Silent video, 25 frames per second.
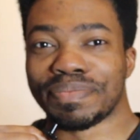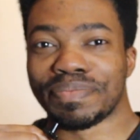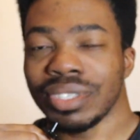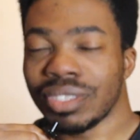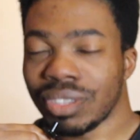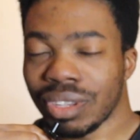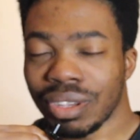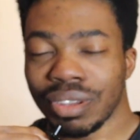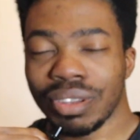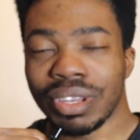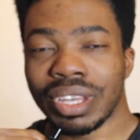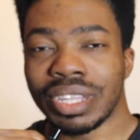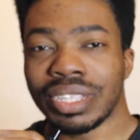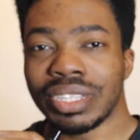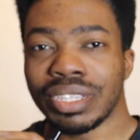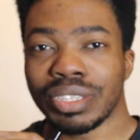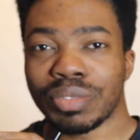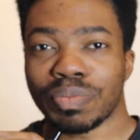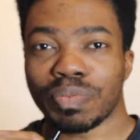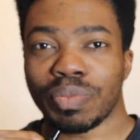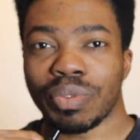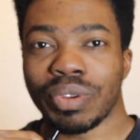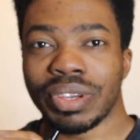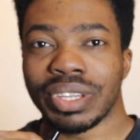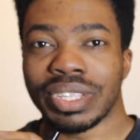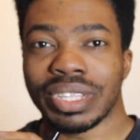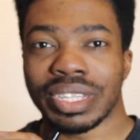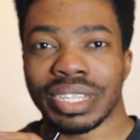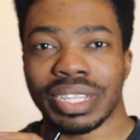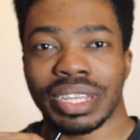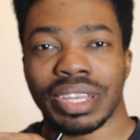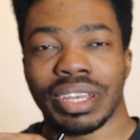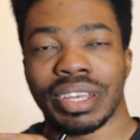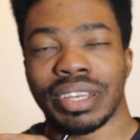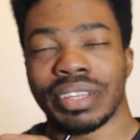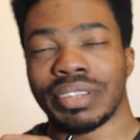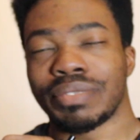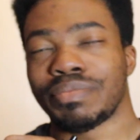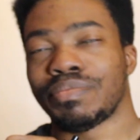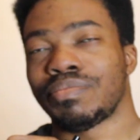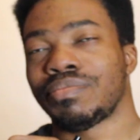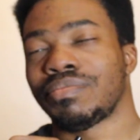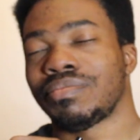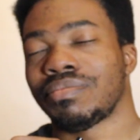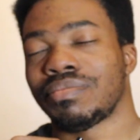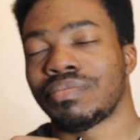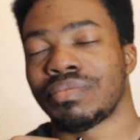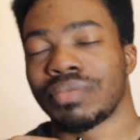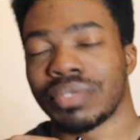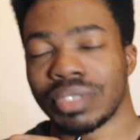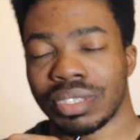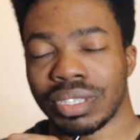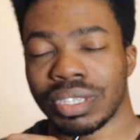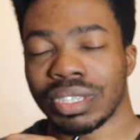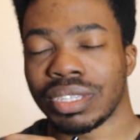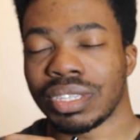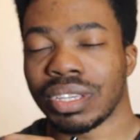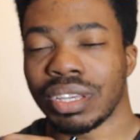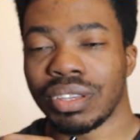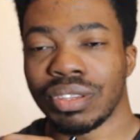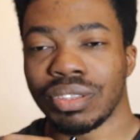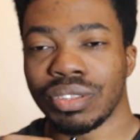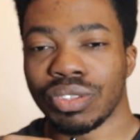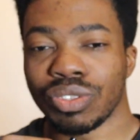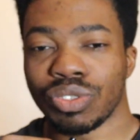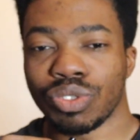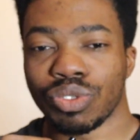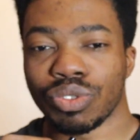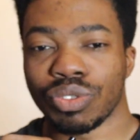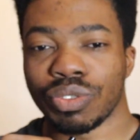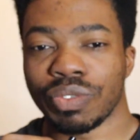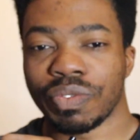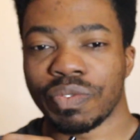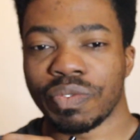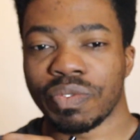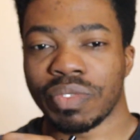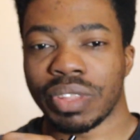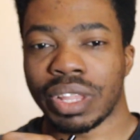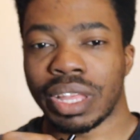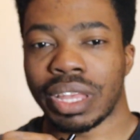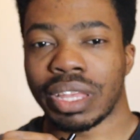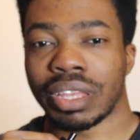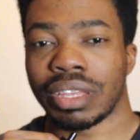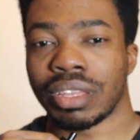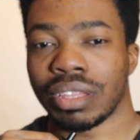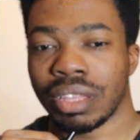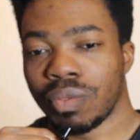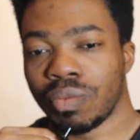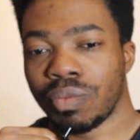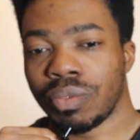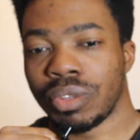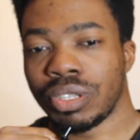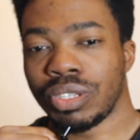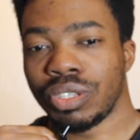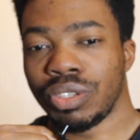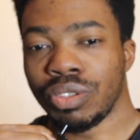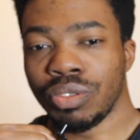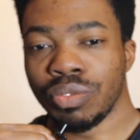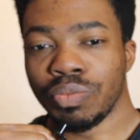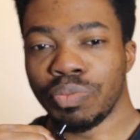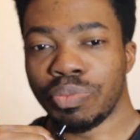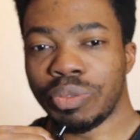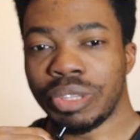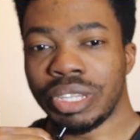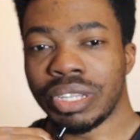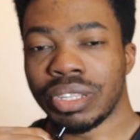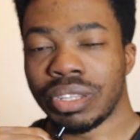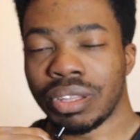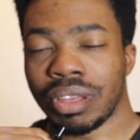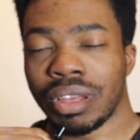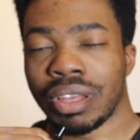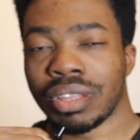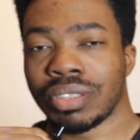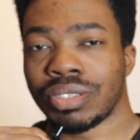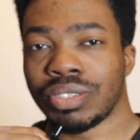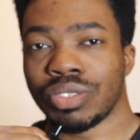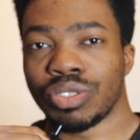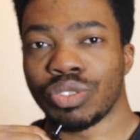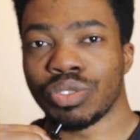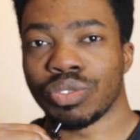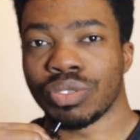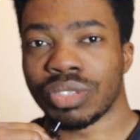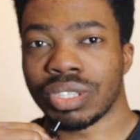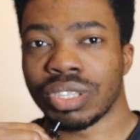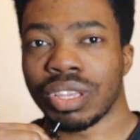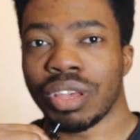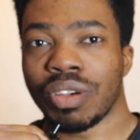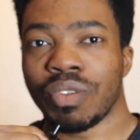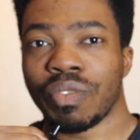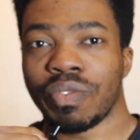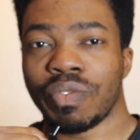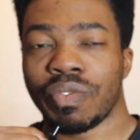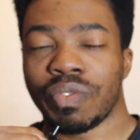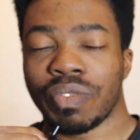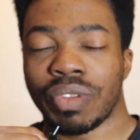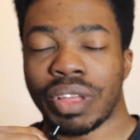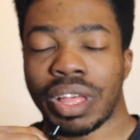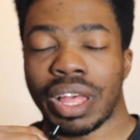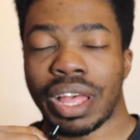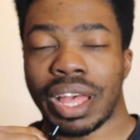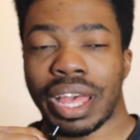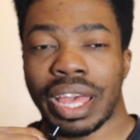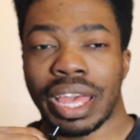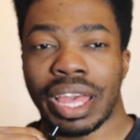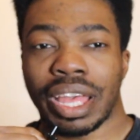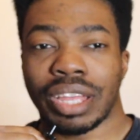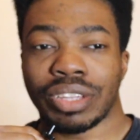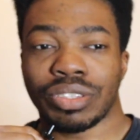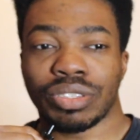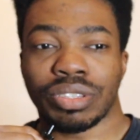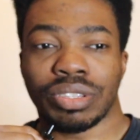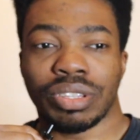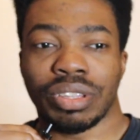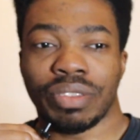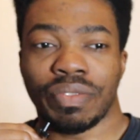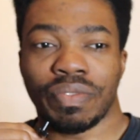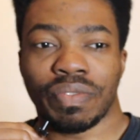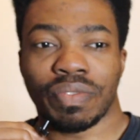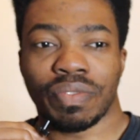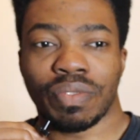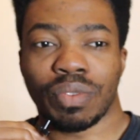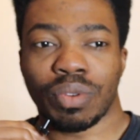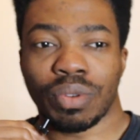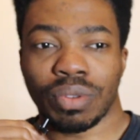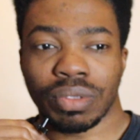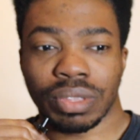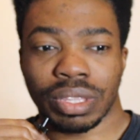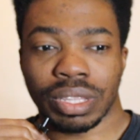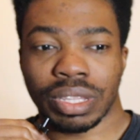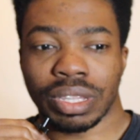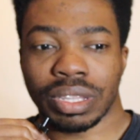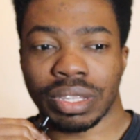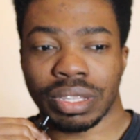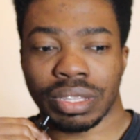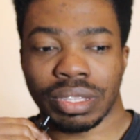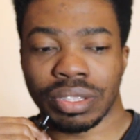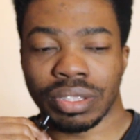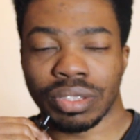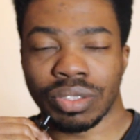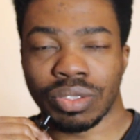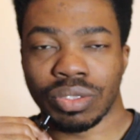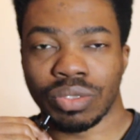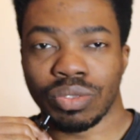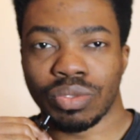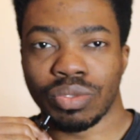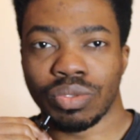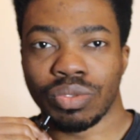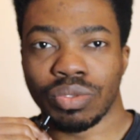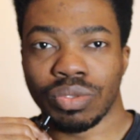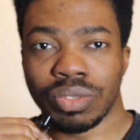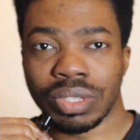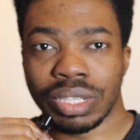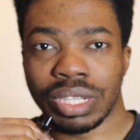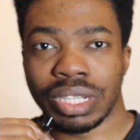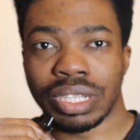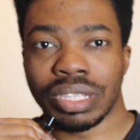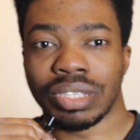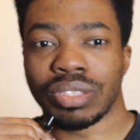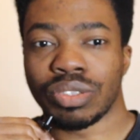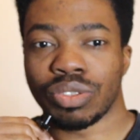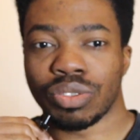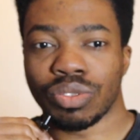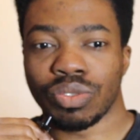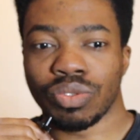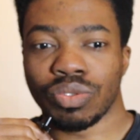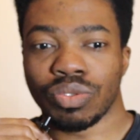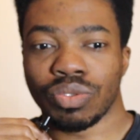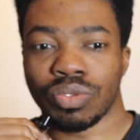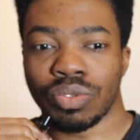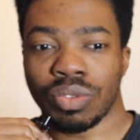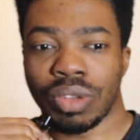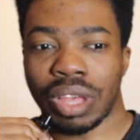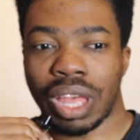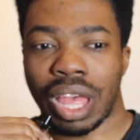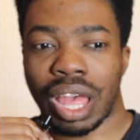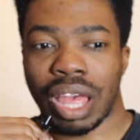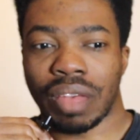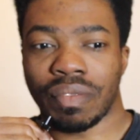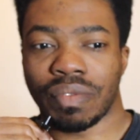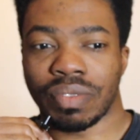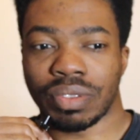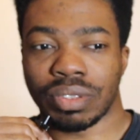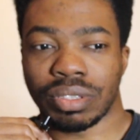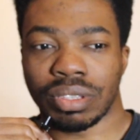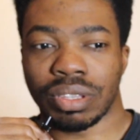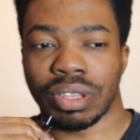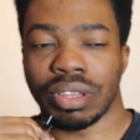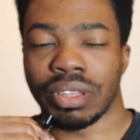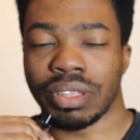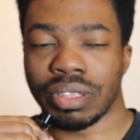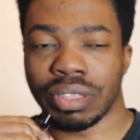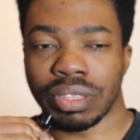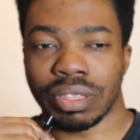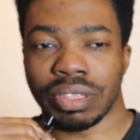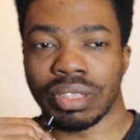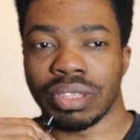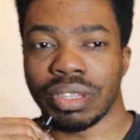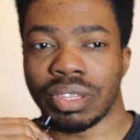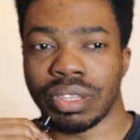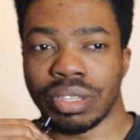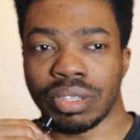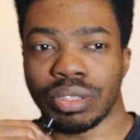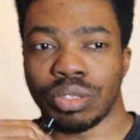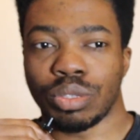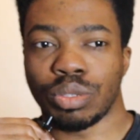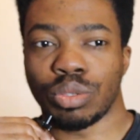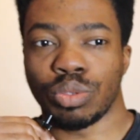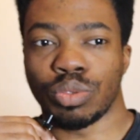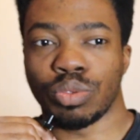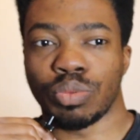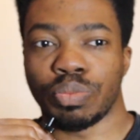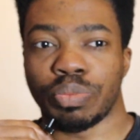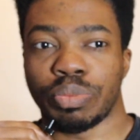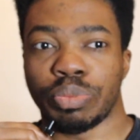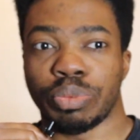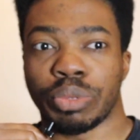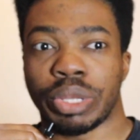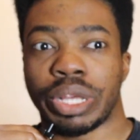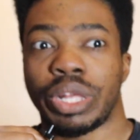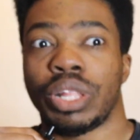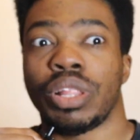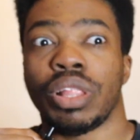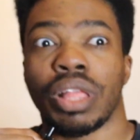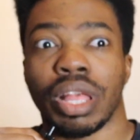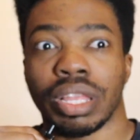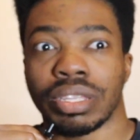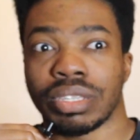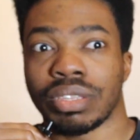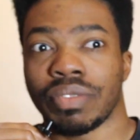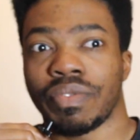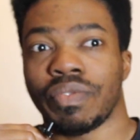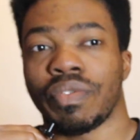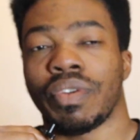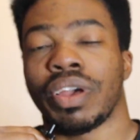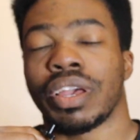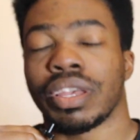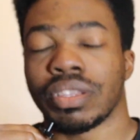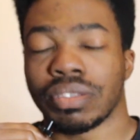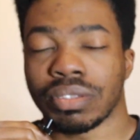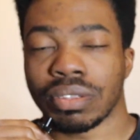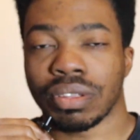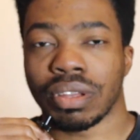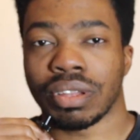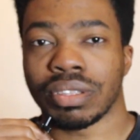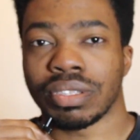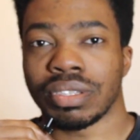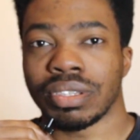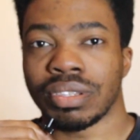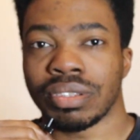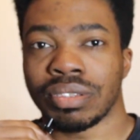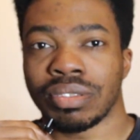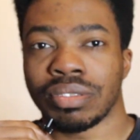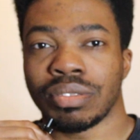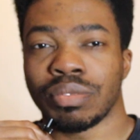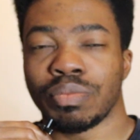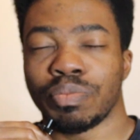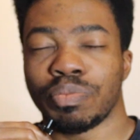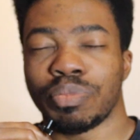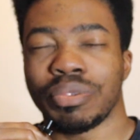So at this point, to tell you the truth, like, when you be an artist yourself, I actually thought that you need to have a certain thing to classify as an artist.